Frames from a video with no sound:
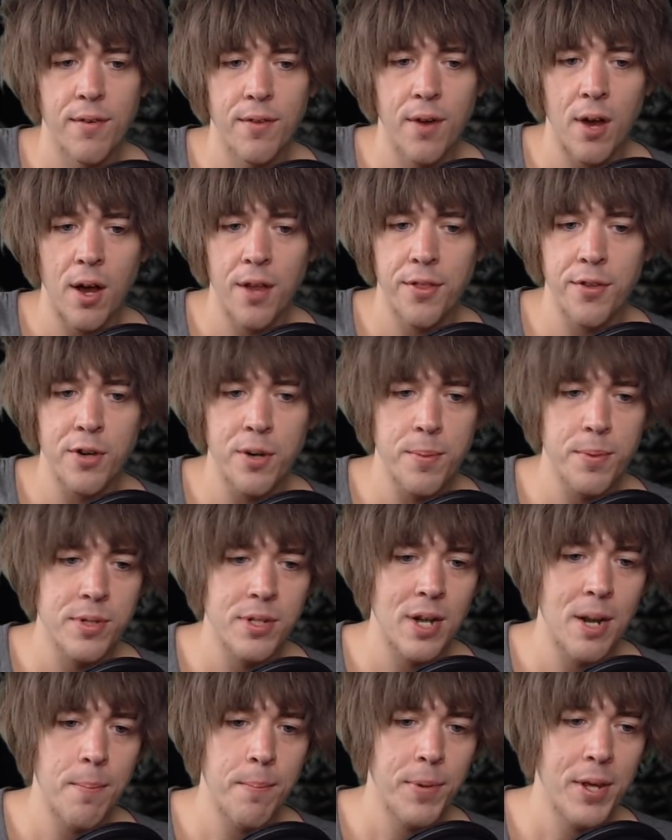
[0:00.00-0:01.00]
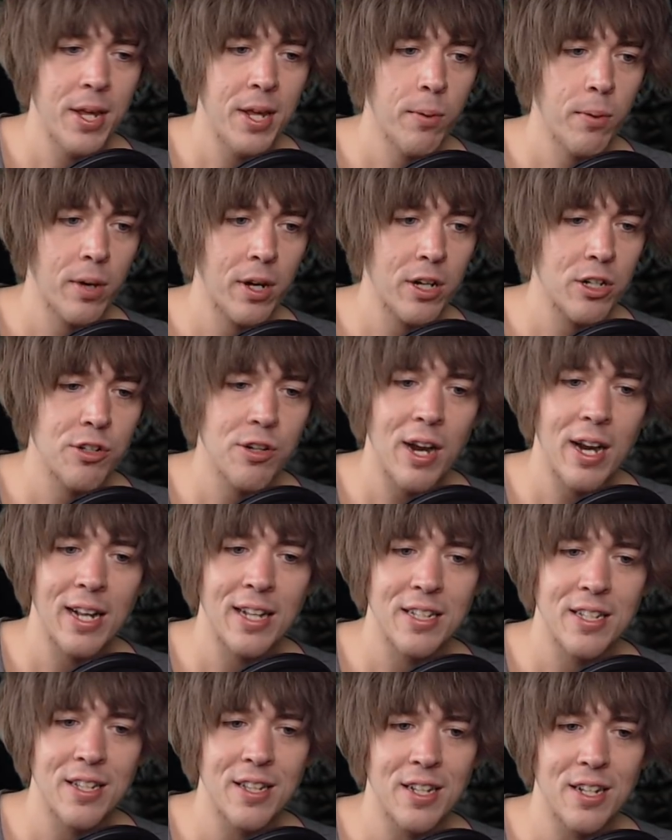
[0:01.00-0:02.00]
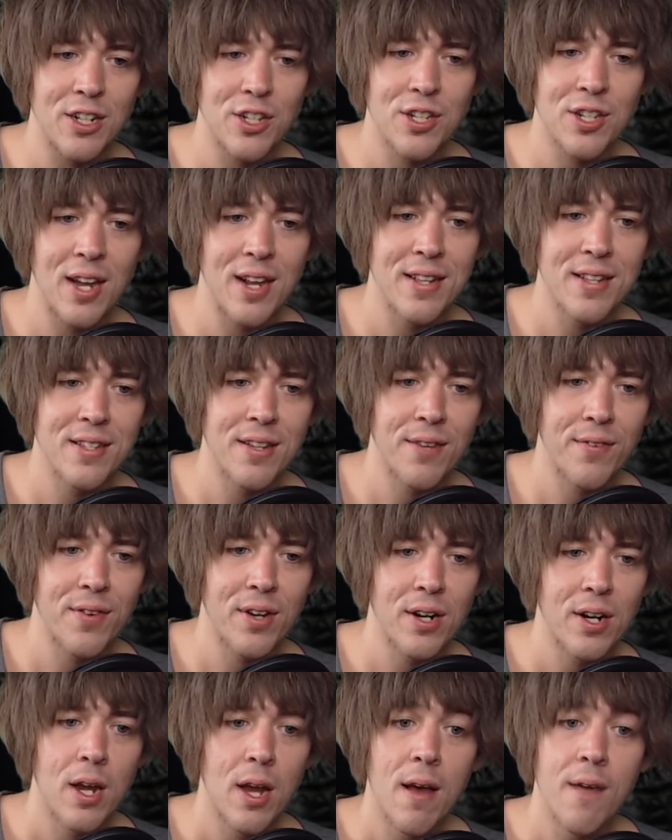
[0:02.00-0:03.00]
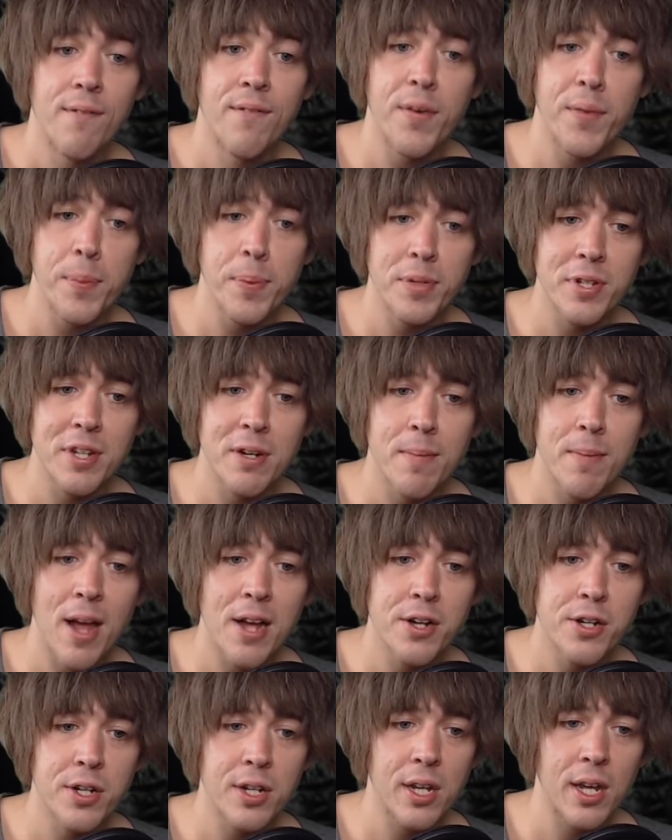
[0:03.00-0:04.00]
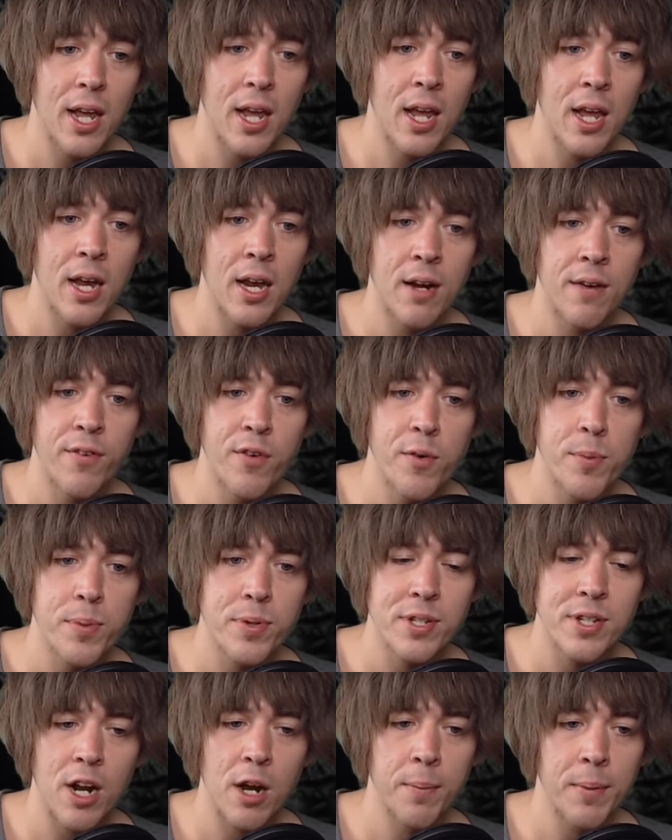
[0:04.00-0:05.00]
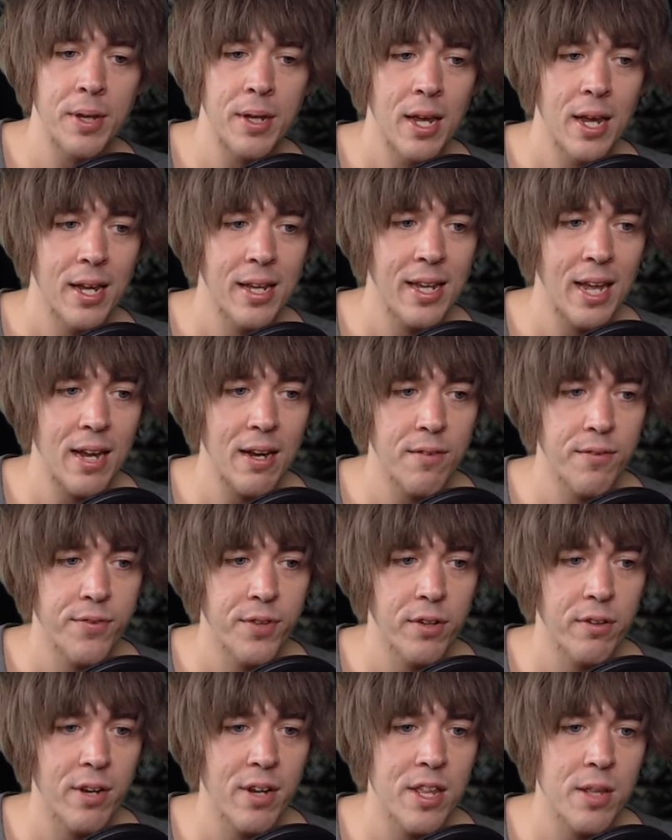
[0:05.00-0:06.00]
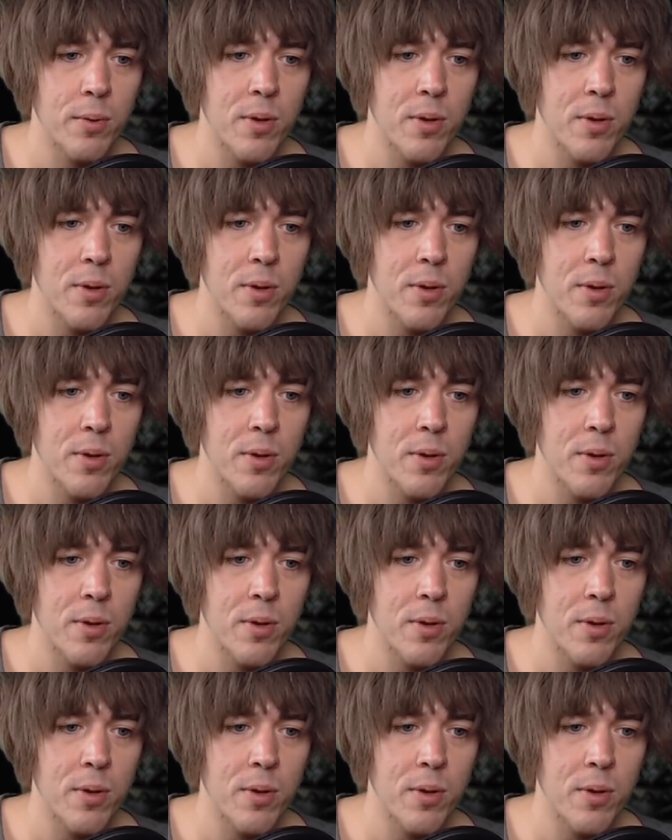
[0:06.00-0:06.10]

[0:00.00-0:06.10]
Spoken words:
30% MP. We're going to try to get to the exciting stuff here. 50% magic and 50% LP gain fill rate.